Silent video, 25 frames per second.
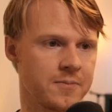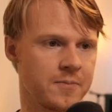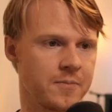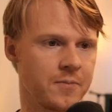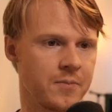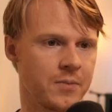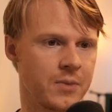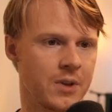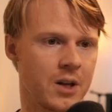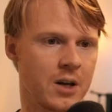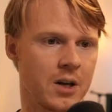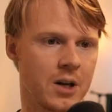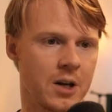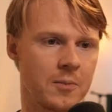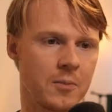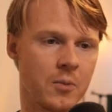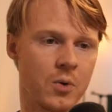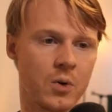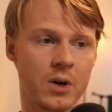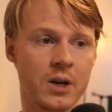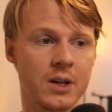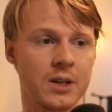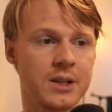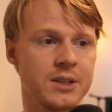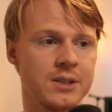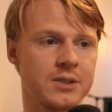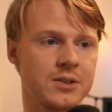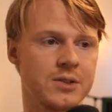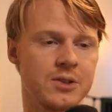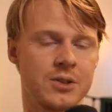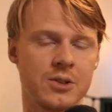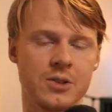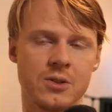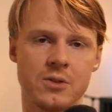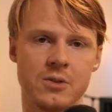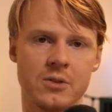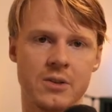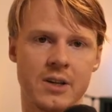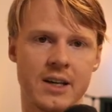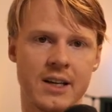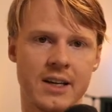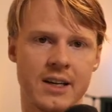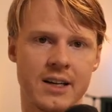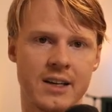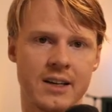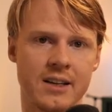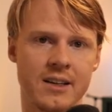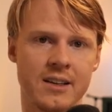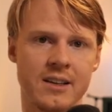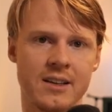or at least to
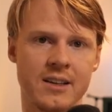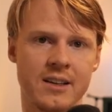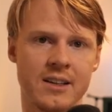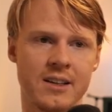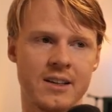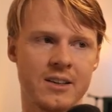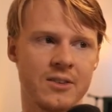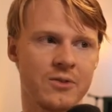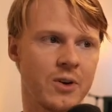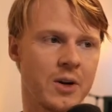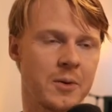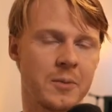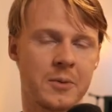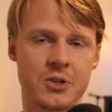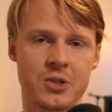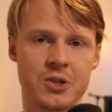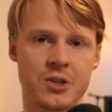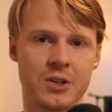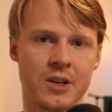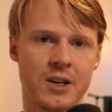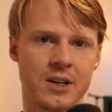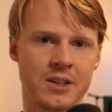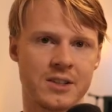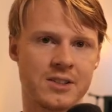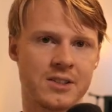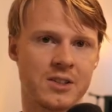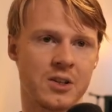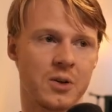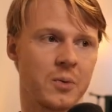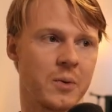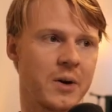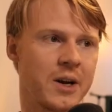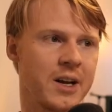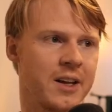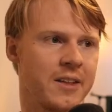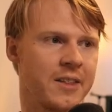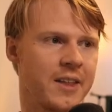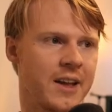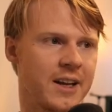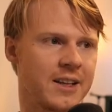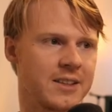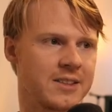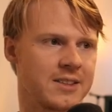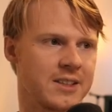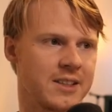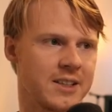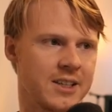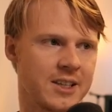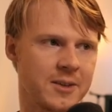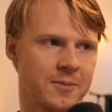write mission logs in a way that
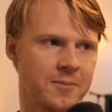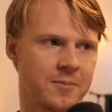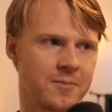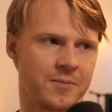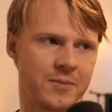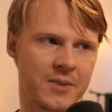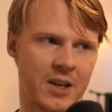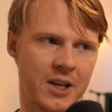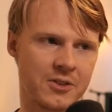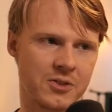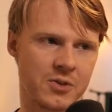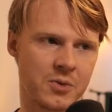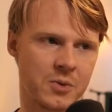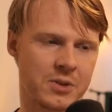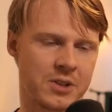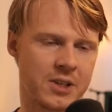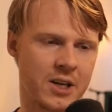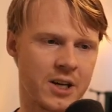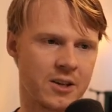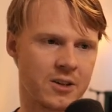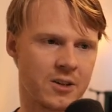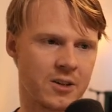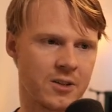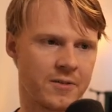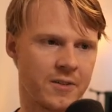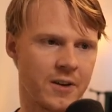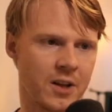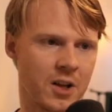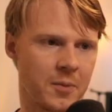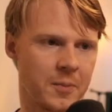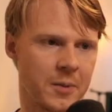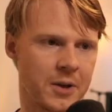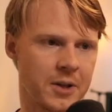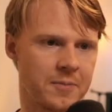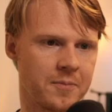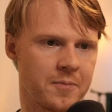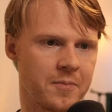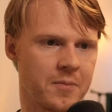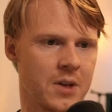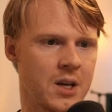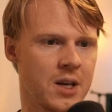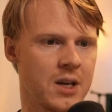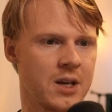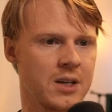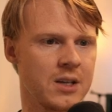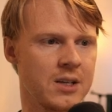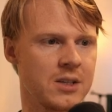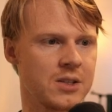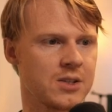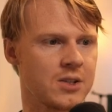counts towards character development.
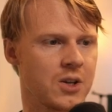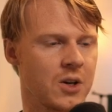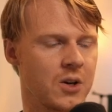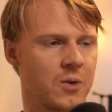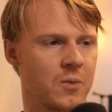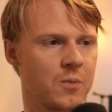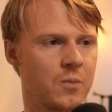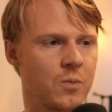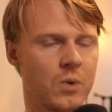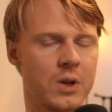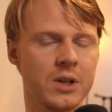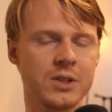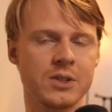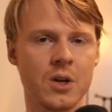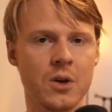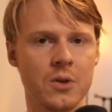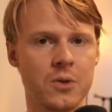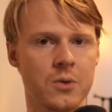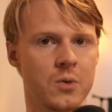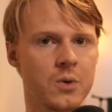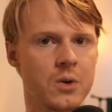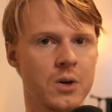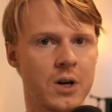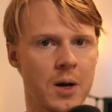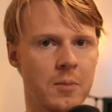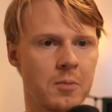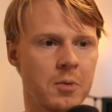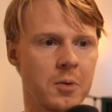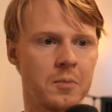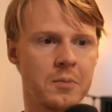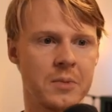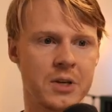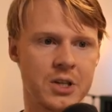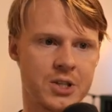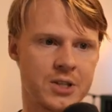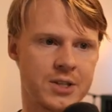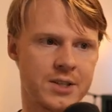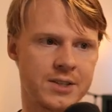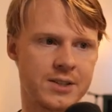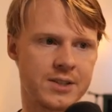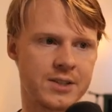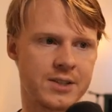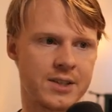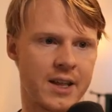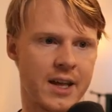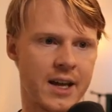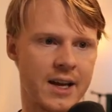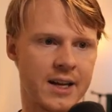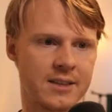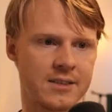So let's go through a couple missions
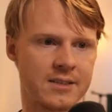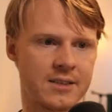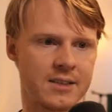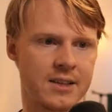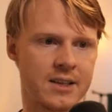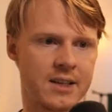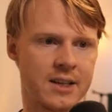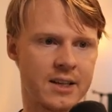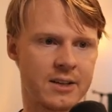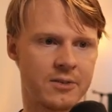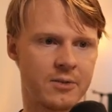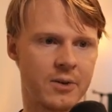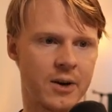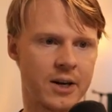that Riker